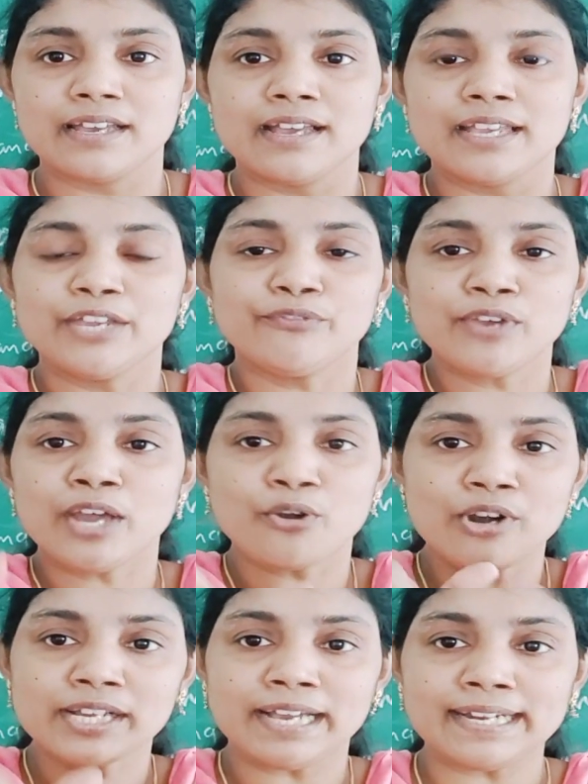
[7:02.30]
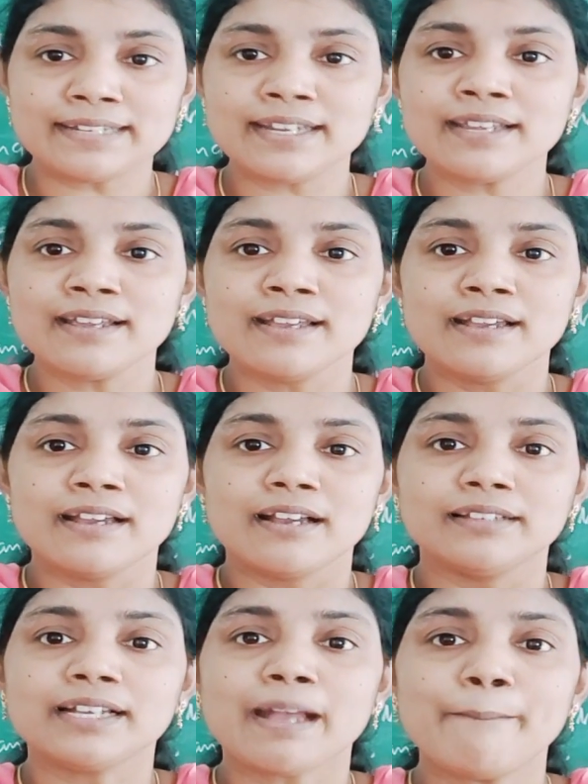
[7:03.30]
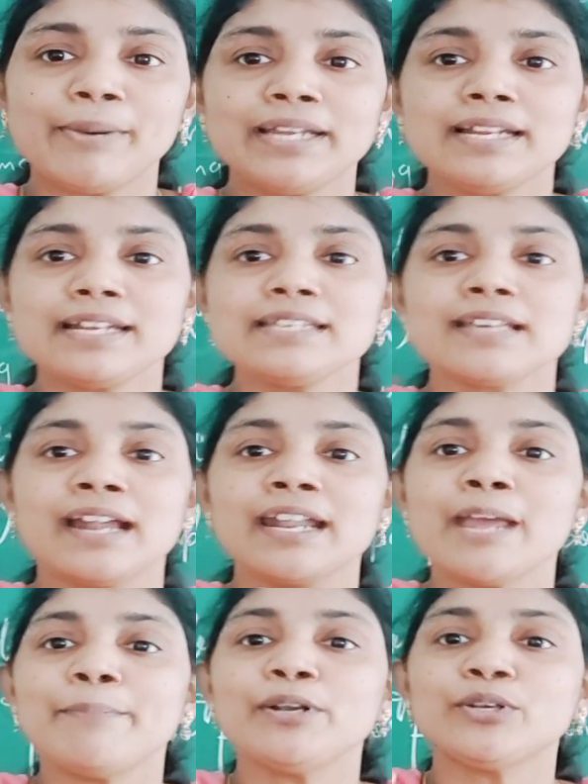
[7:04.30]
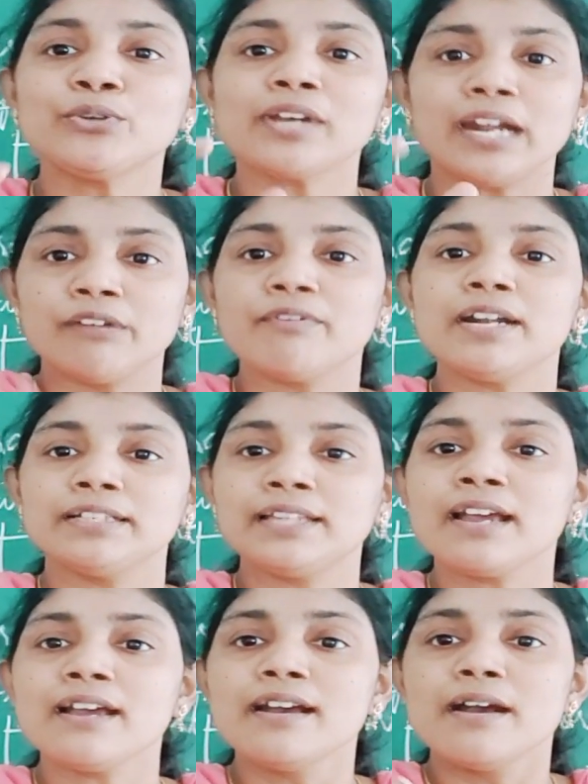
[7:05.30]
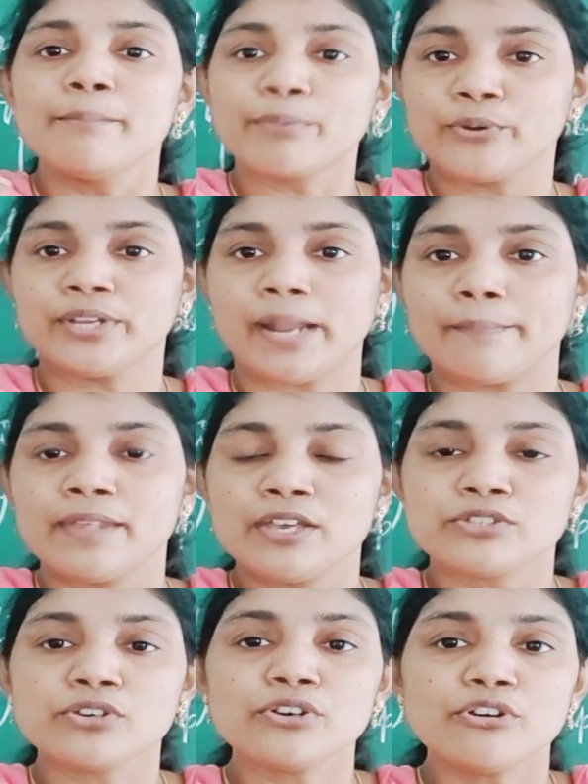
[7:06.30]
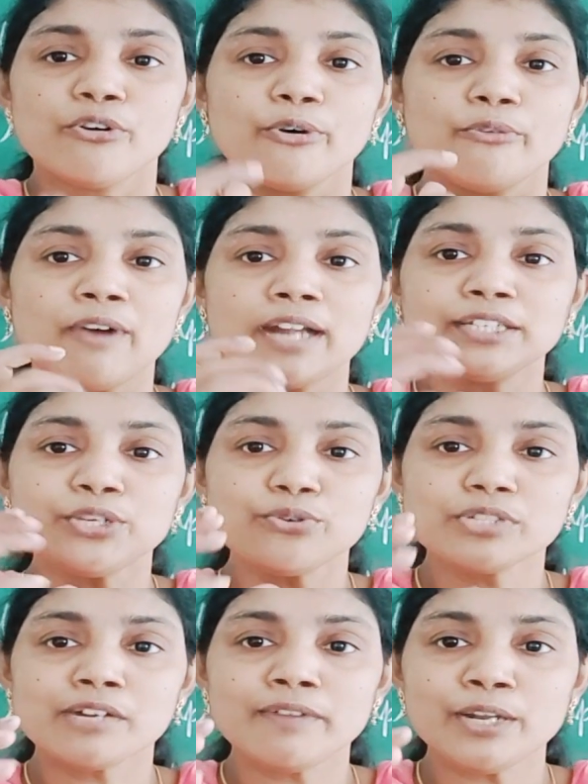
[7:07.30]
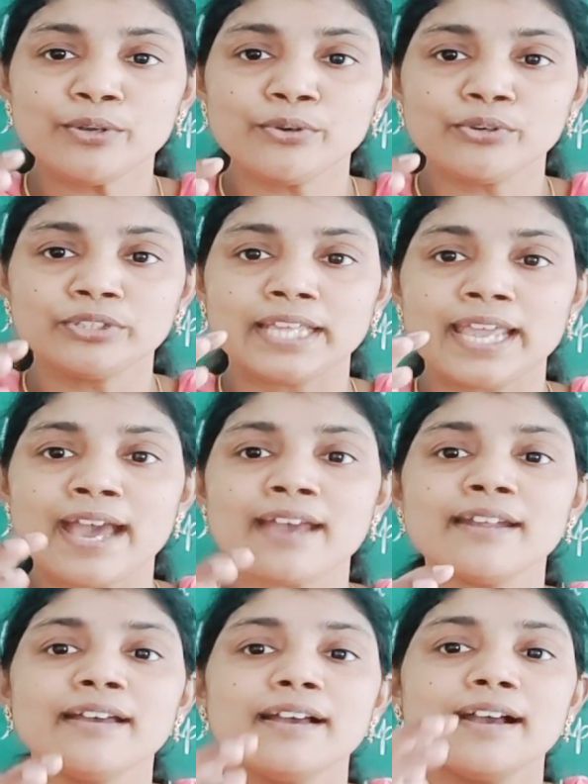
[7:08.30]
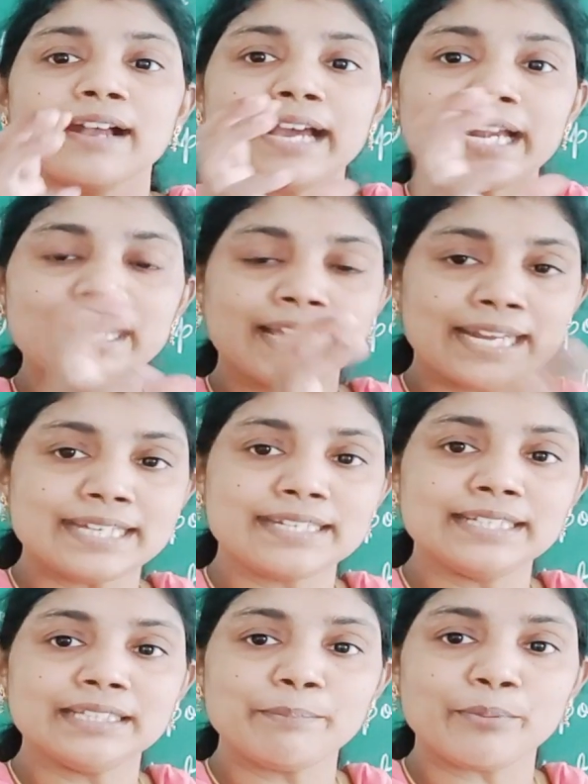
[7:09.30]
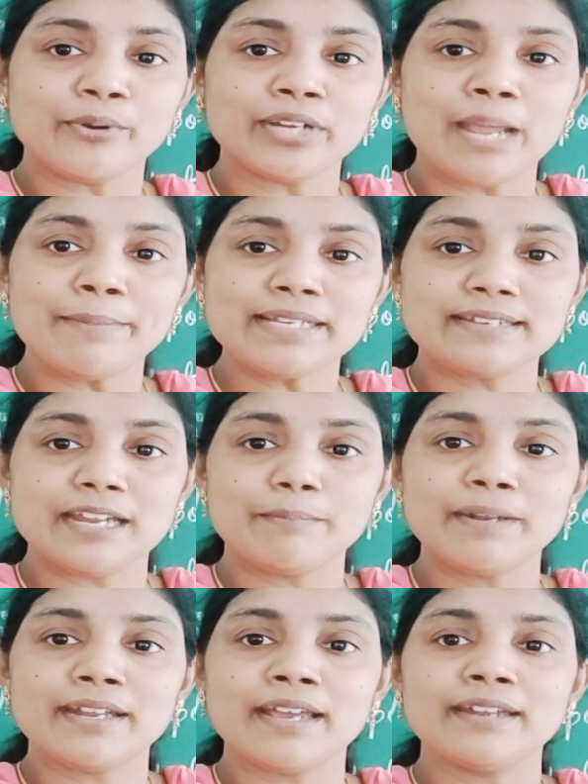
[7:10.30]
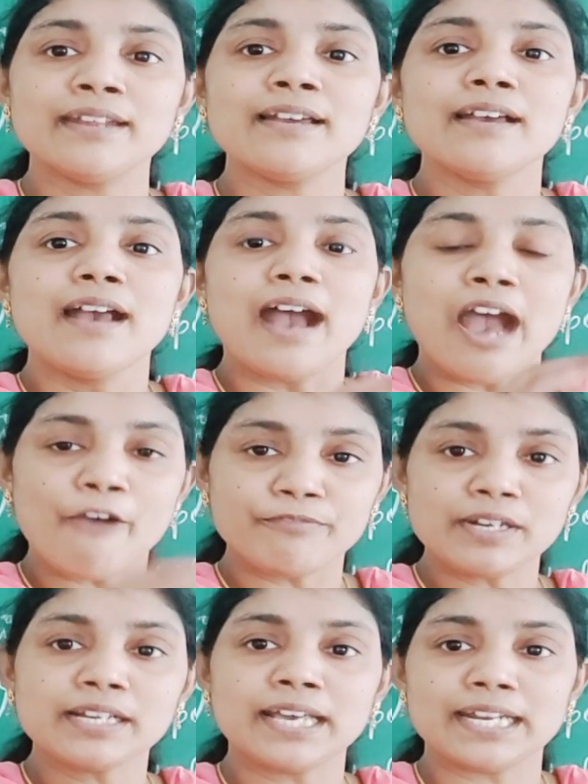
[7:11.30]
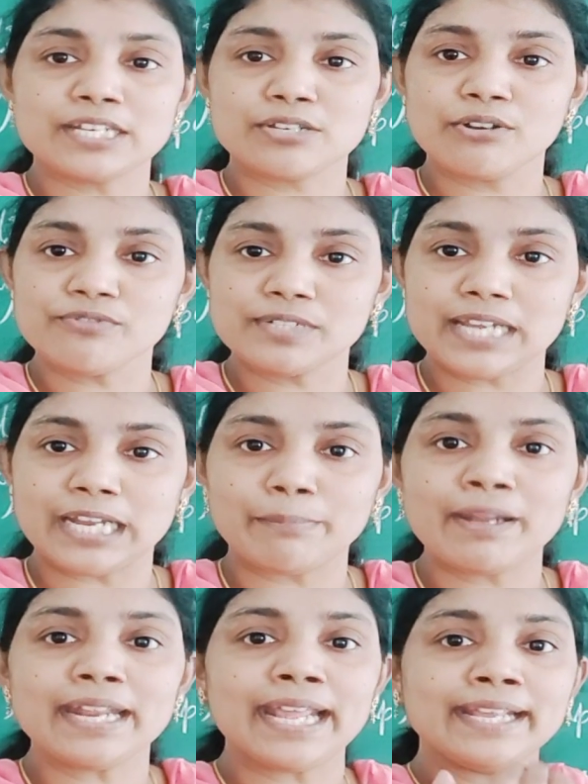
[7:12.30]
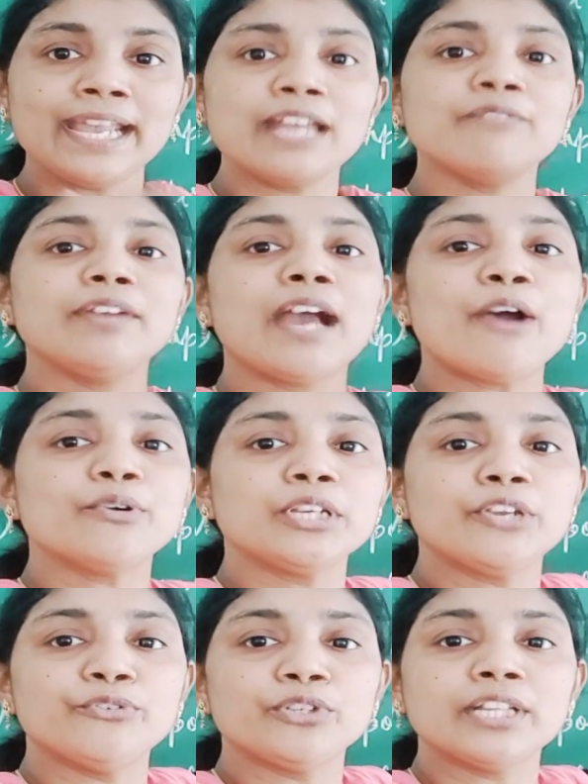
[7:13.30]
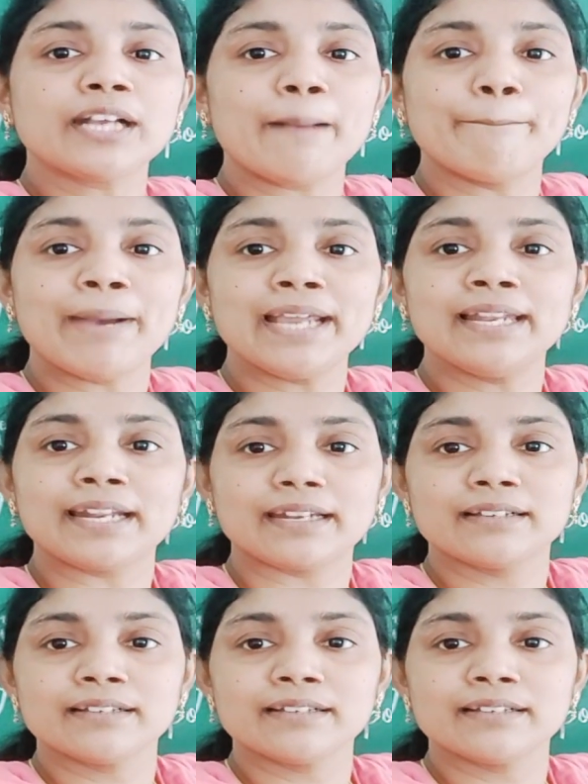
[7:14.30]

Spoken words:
If you are not correcting, the compiler is unable to convert the program. So what the user will do, they are correcting the programming statement, and after correction of statement, again we have to give to the compiler,